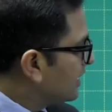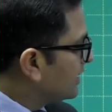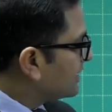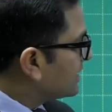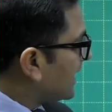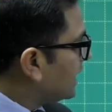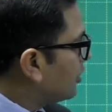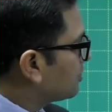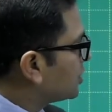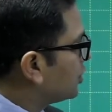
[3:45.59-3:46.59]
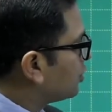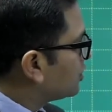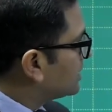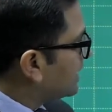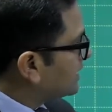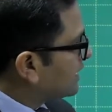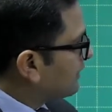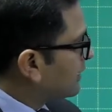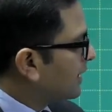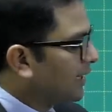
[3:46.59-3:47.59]
The second option you could say is
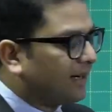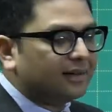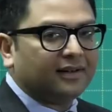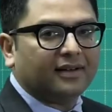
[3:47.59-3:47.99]
given there.